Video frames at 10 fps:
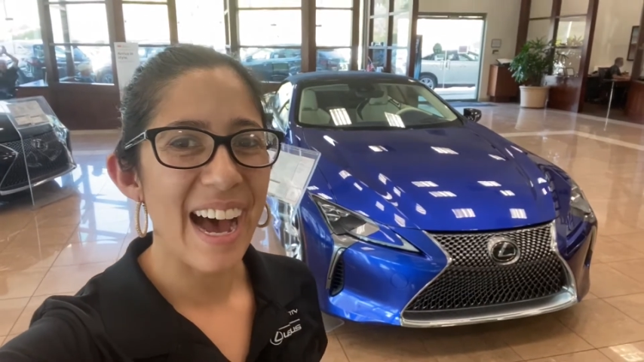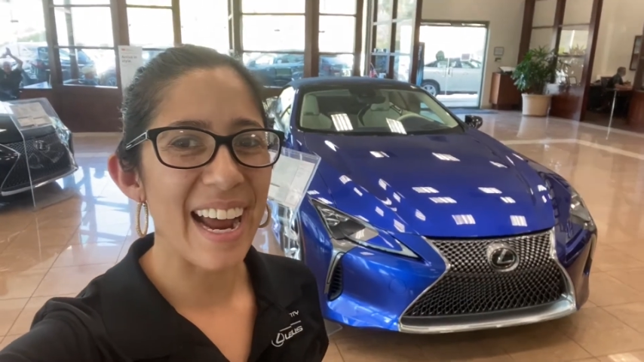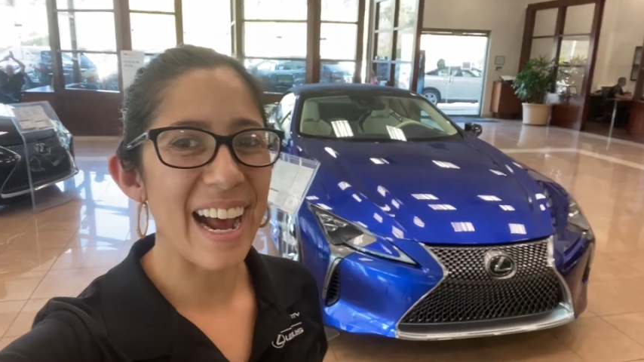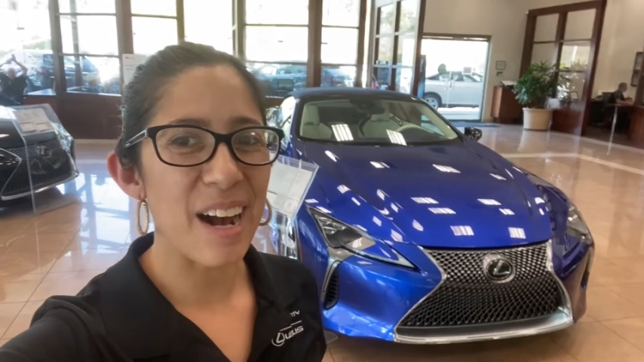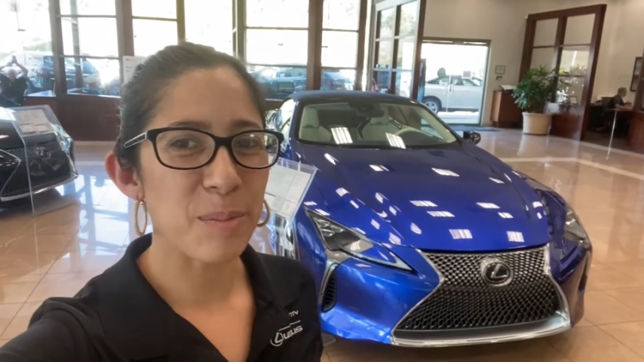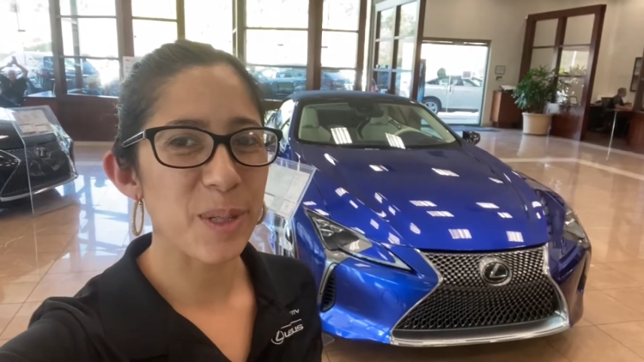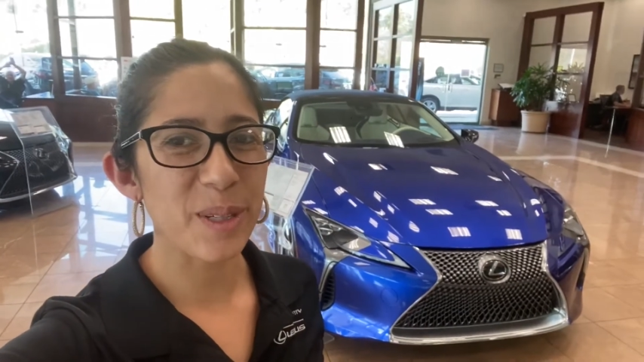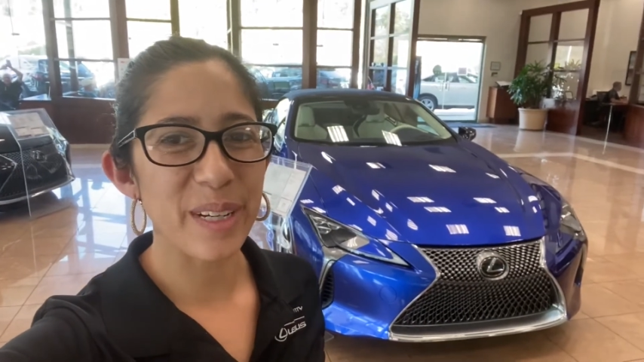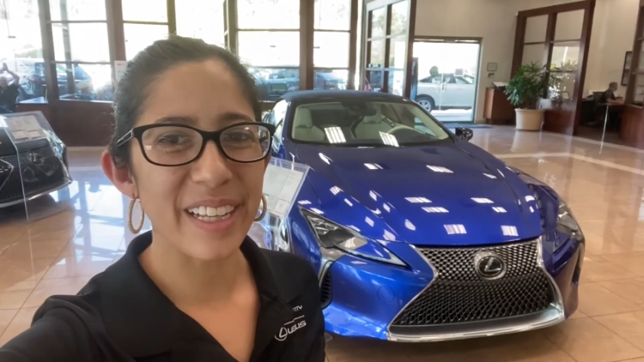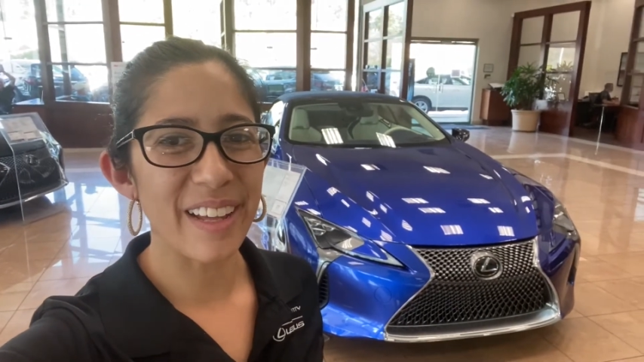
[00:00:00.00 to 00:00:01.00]
I
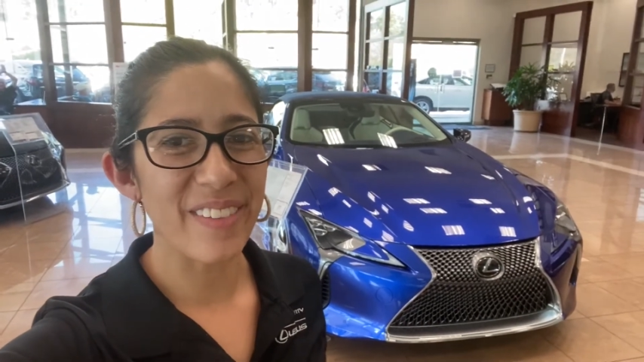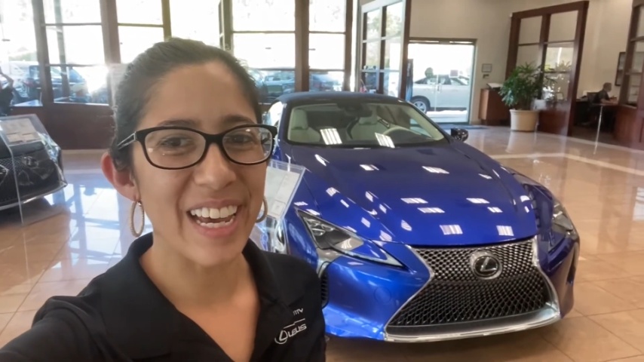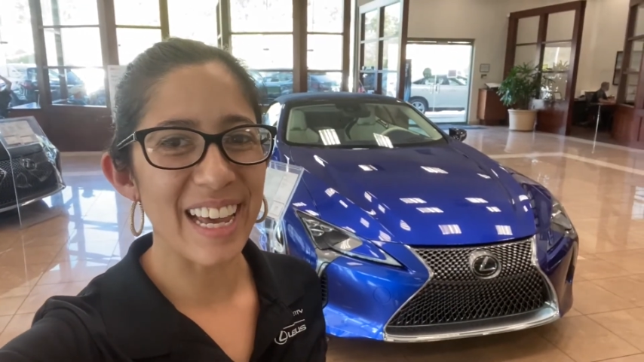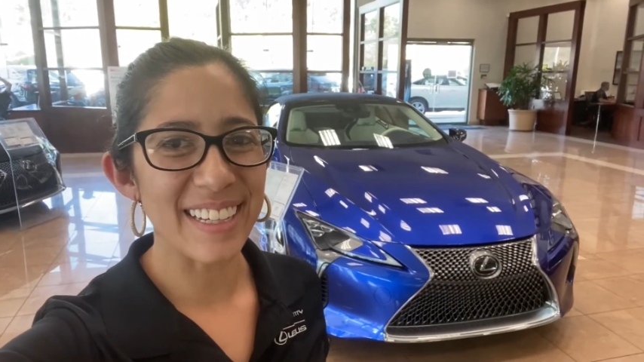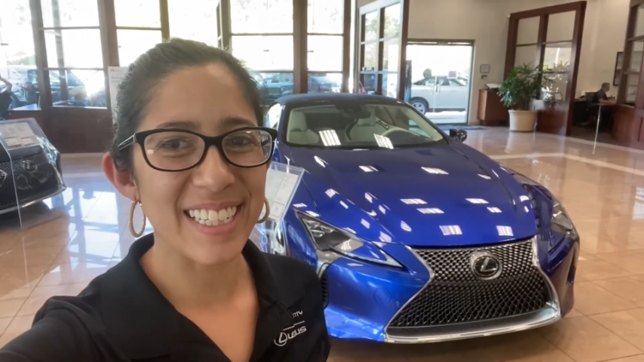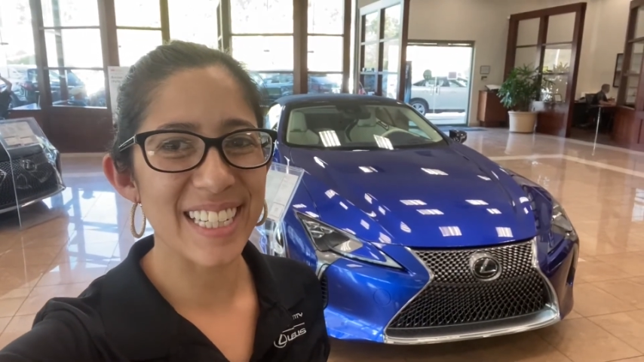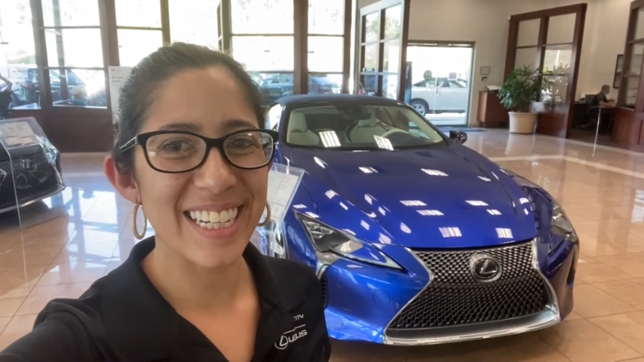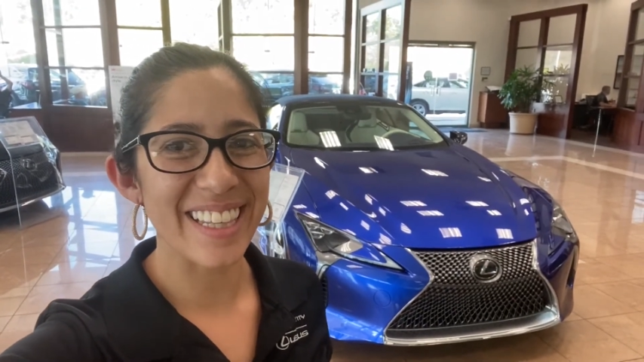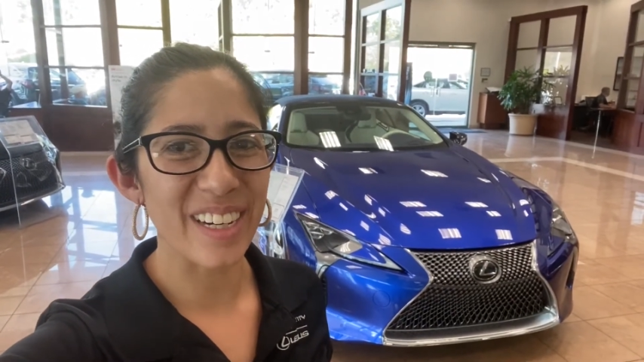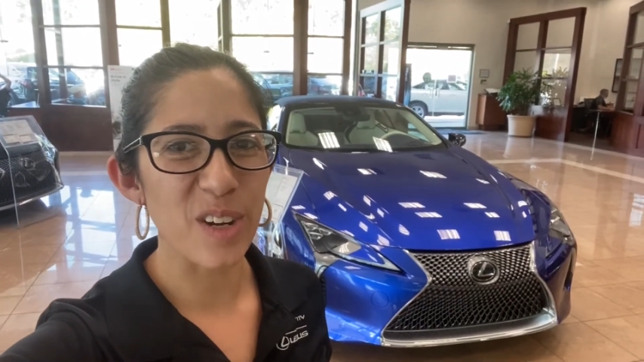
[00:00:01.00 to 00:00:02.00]
absolutely love the LC,
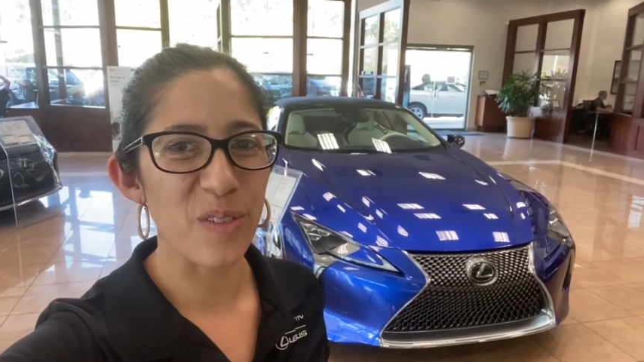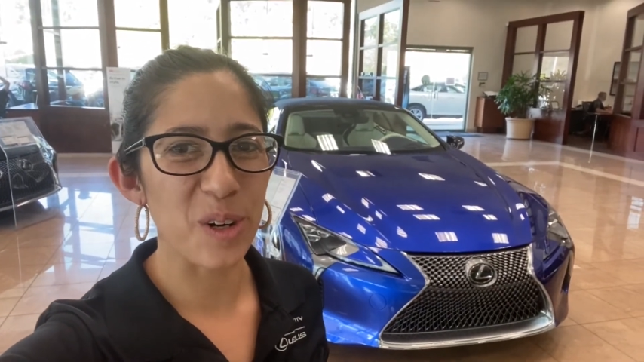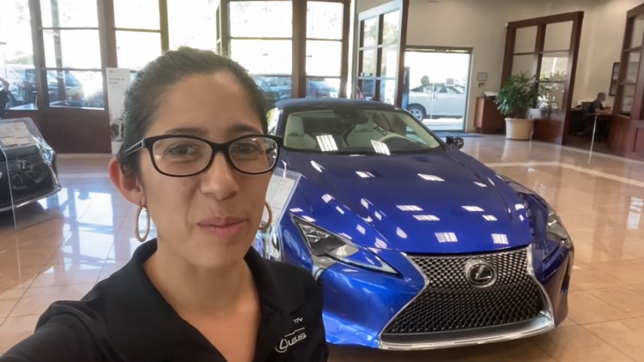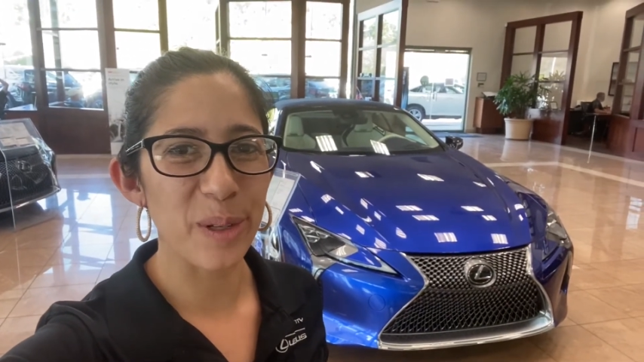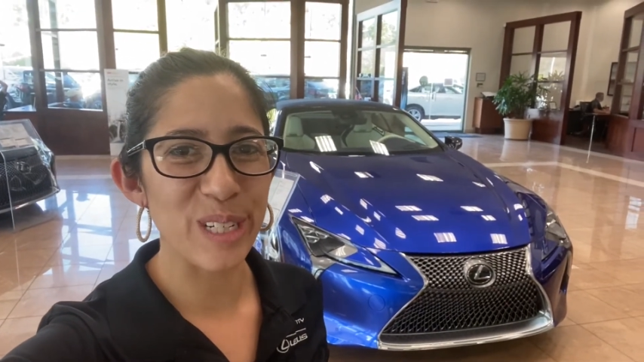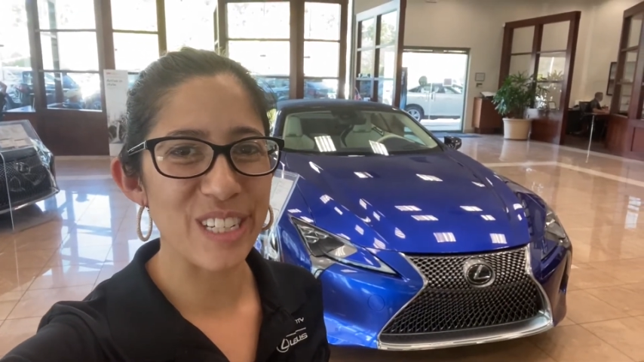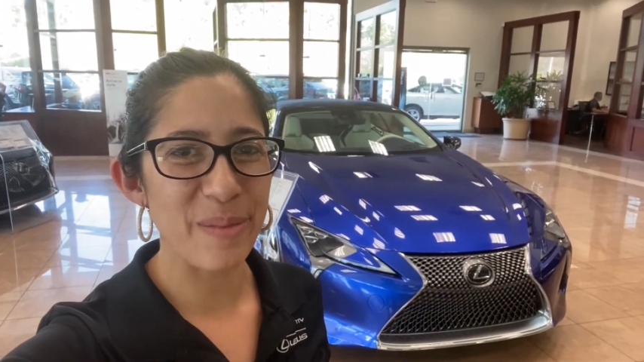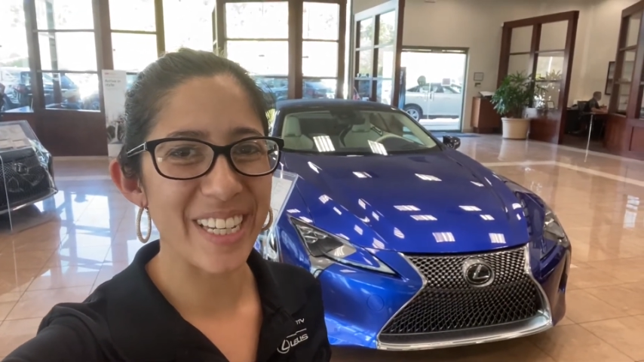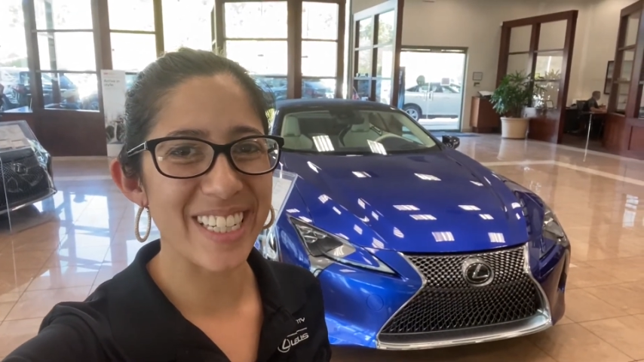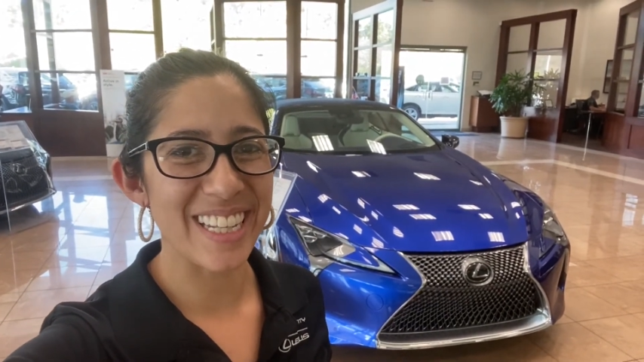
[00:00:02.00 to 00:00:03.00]
and the convertible just
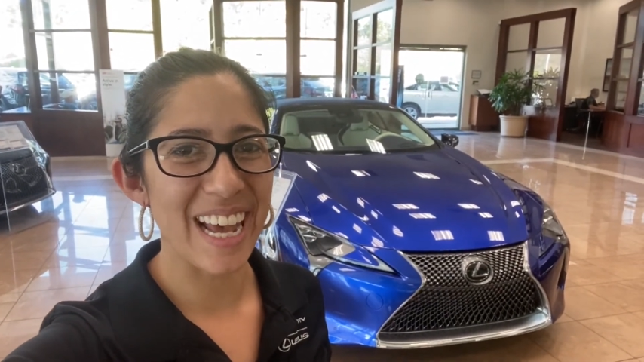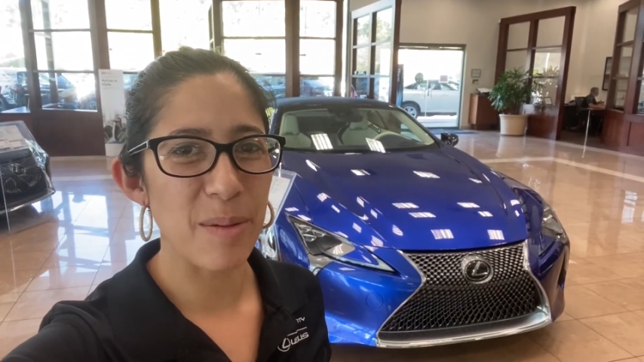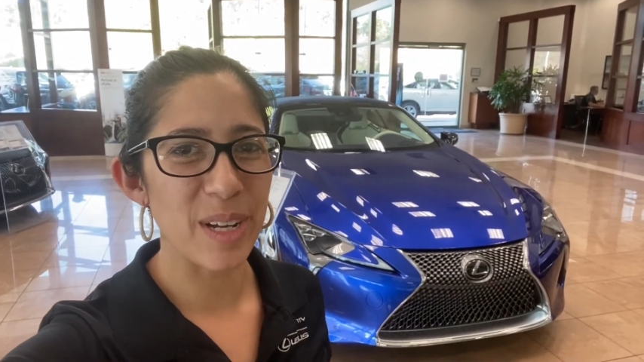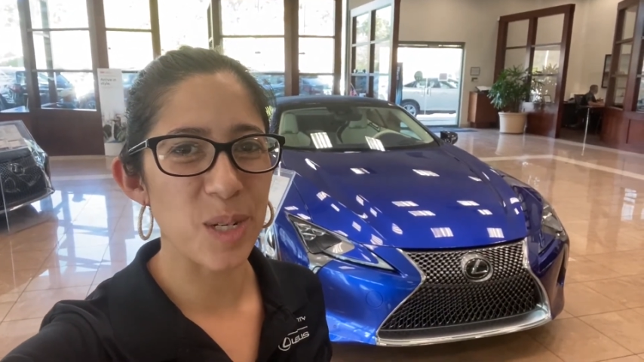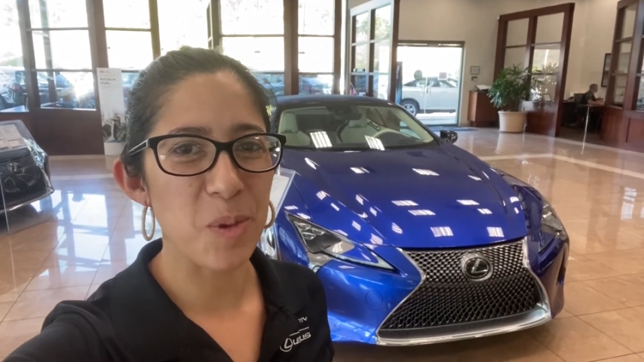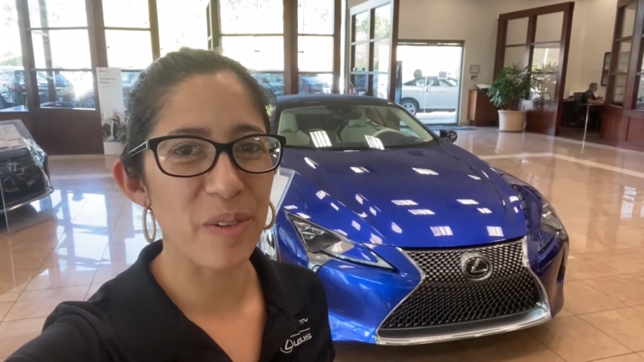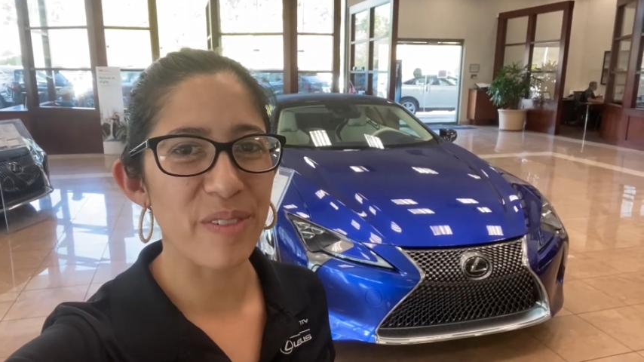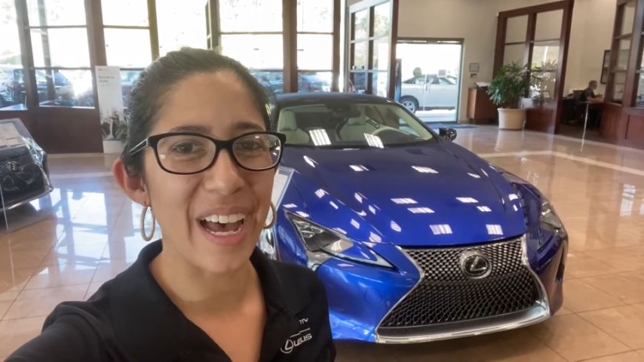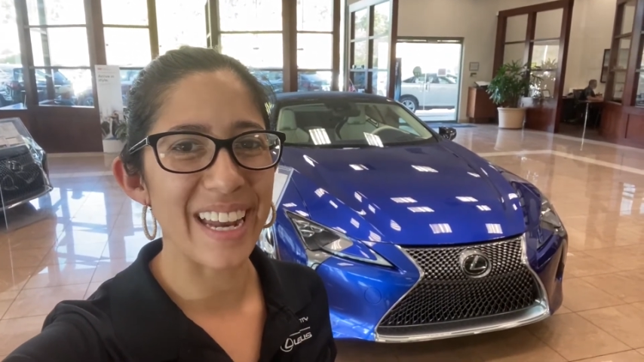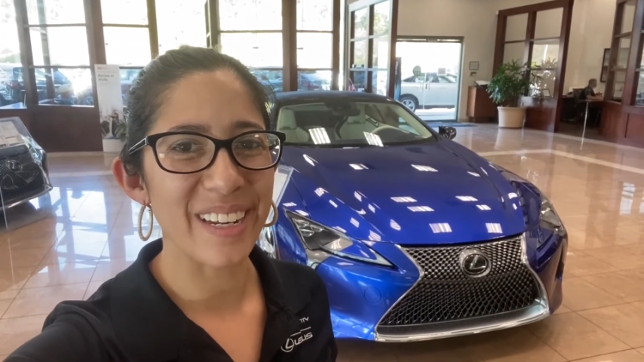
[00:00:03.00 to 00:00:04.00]
makes it that much more
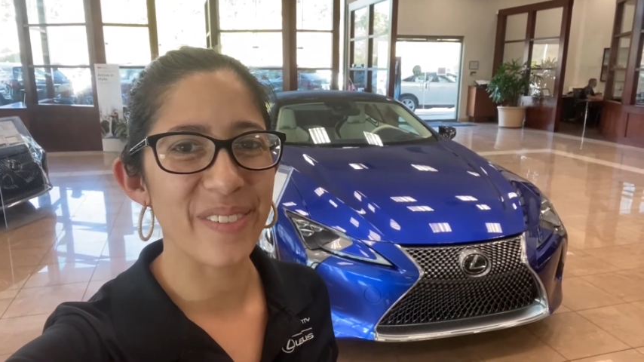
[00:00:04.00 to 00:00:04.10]
fun.